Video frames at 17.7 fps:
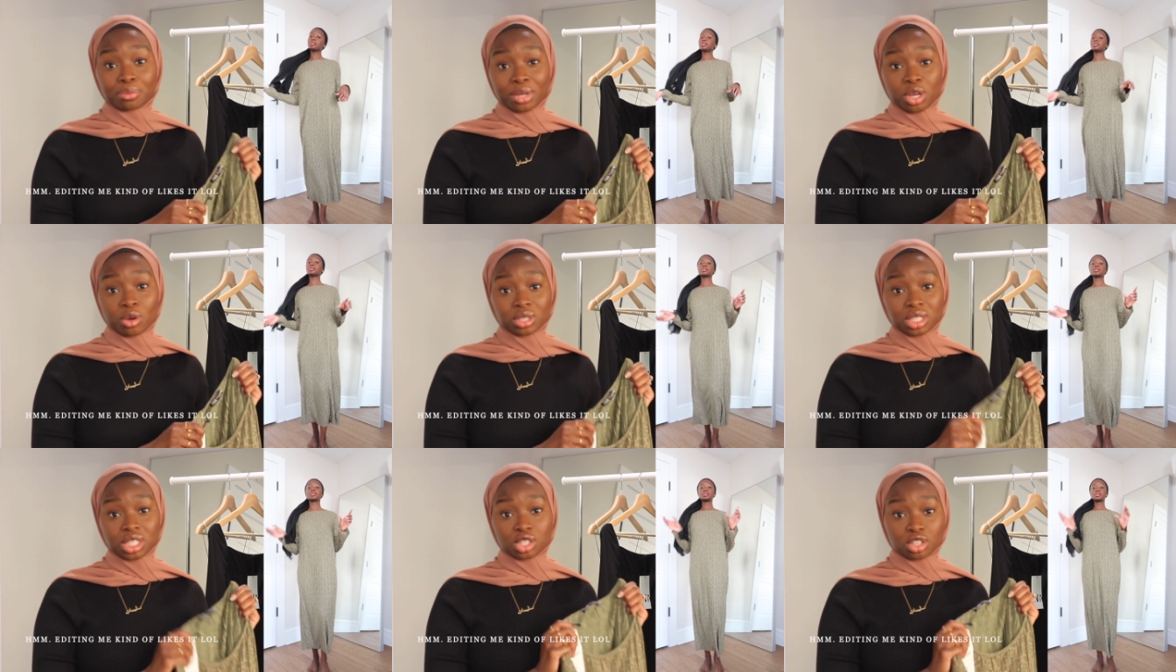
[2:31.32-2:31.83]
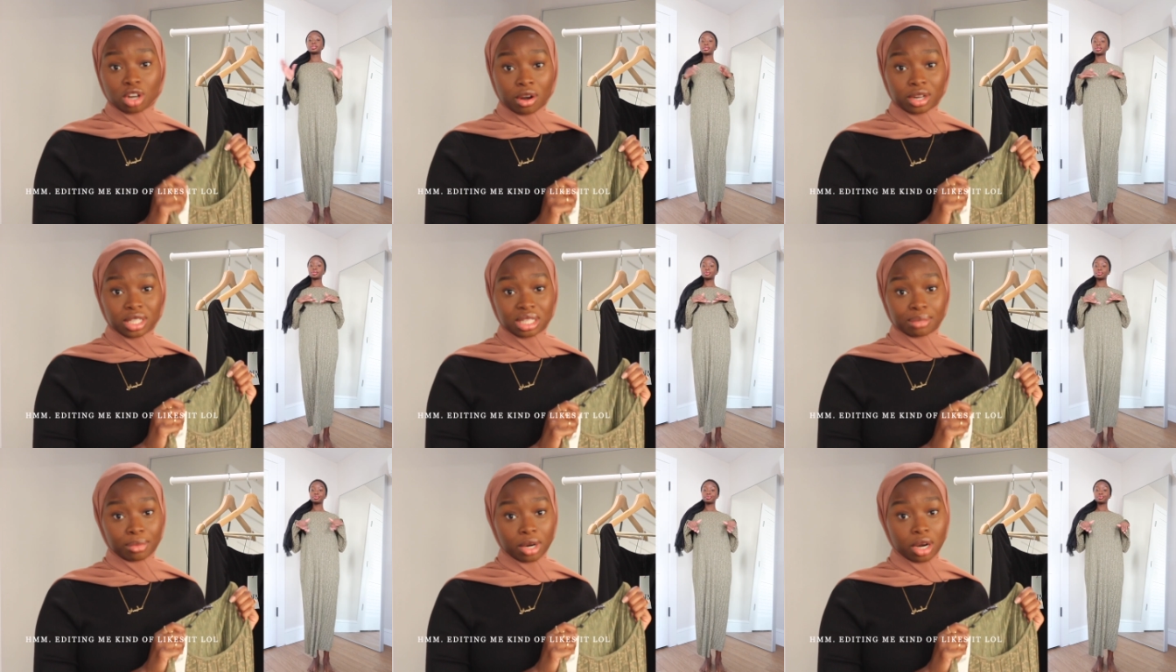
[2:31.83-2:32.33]
be going to Zara
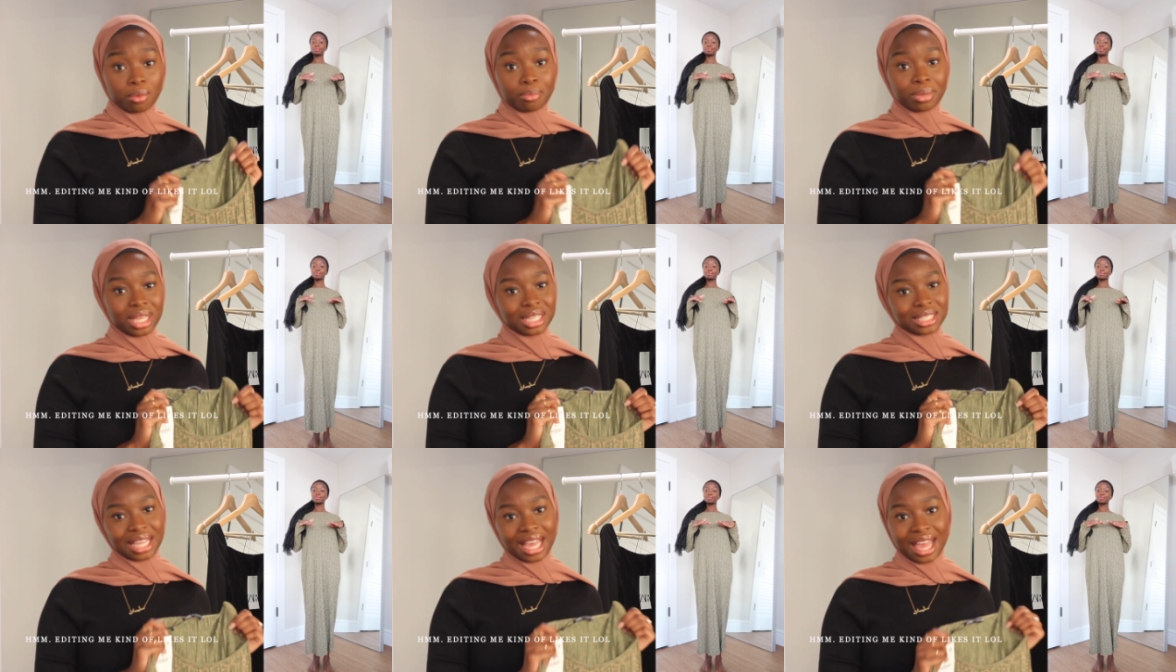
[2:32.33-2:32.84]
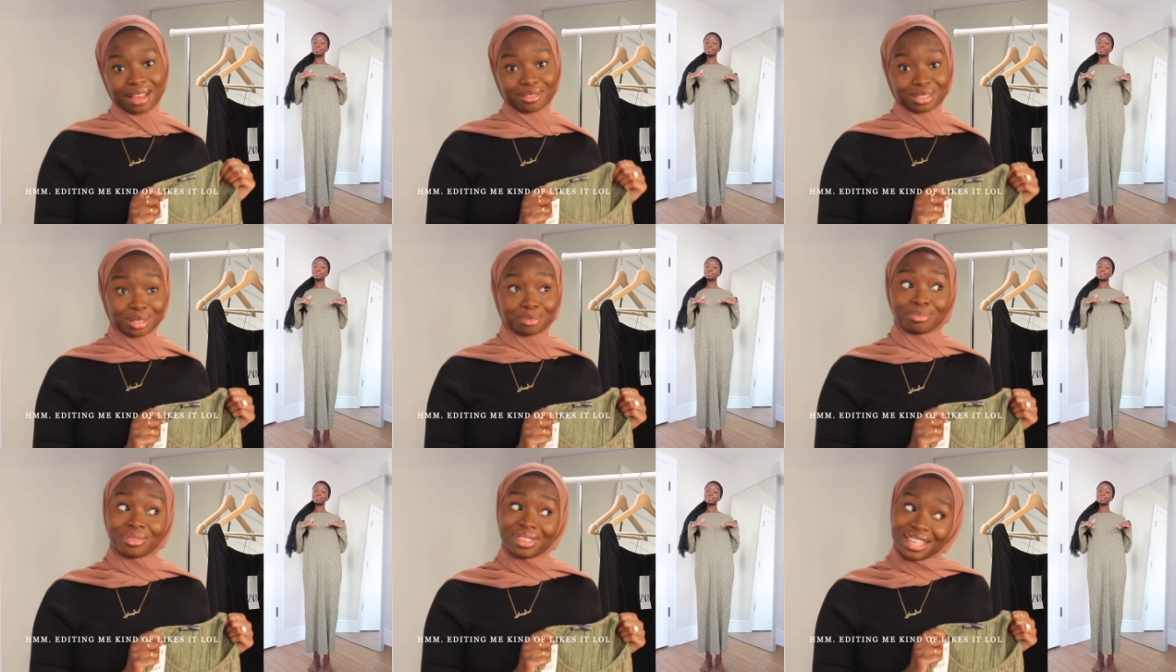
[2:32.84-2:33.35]
tomorrow because I have
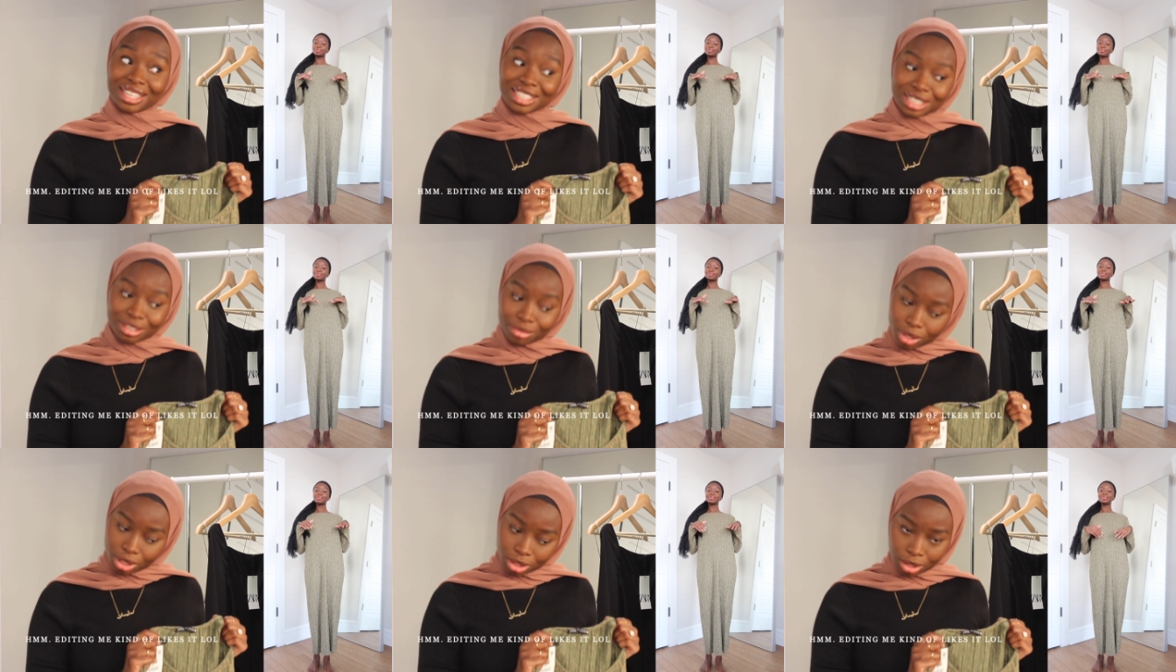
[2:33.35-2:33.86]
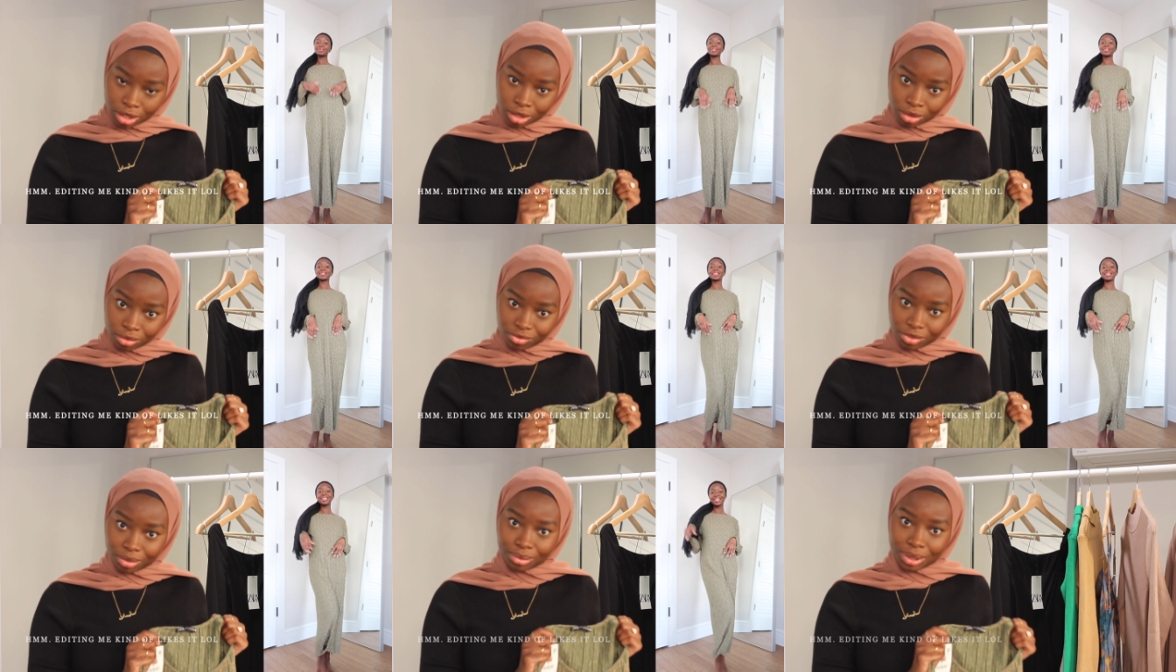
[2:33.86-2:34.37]
some things to return
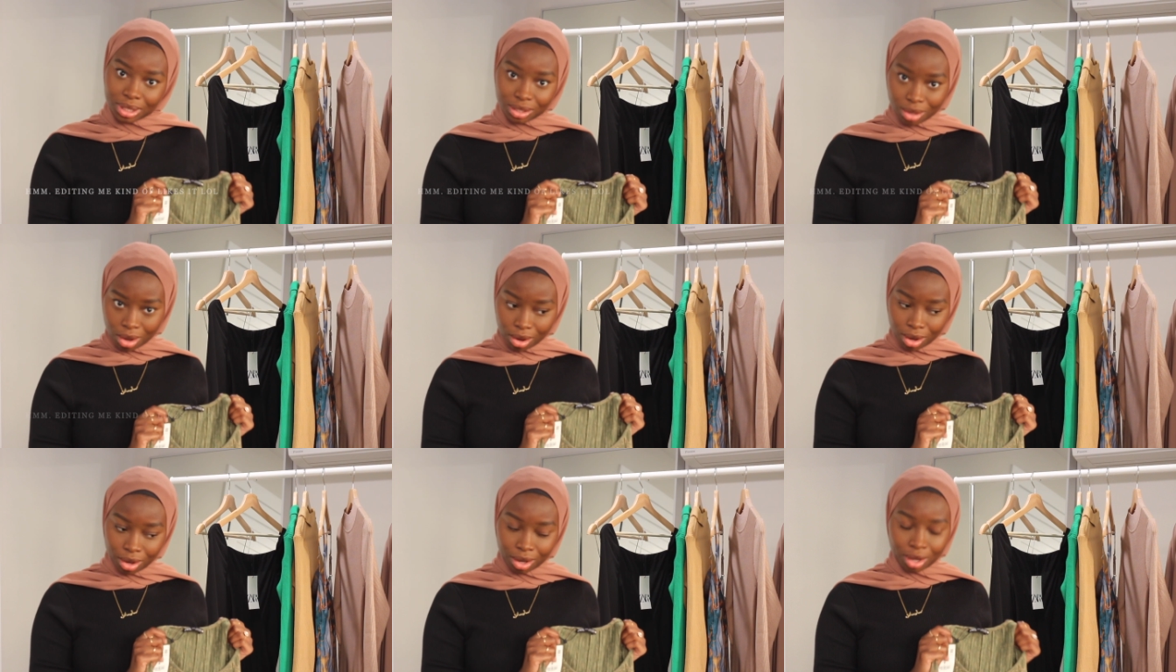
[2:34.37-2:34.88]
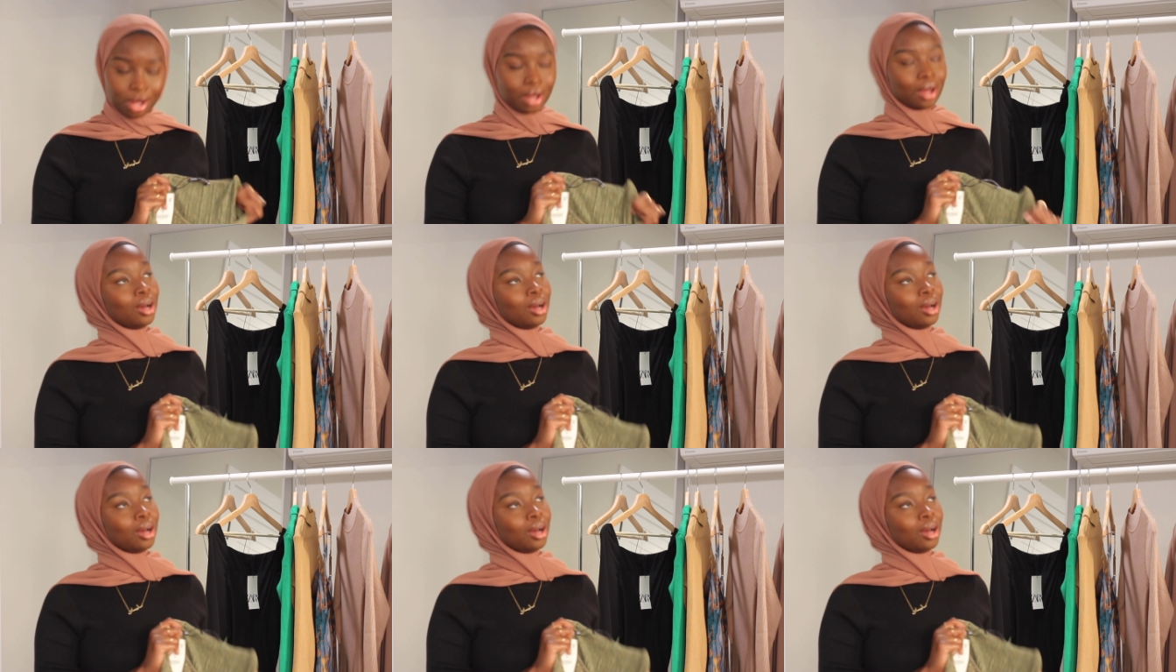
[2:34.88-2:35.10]
from this haul.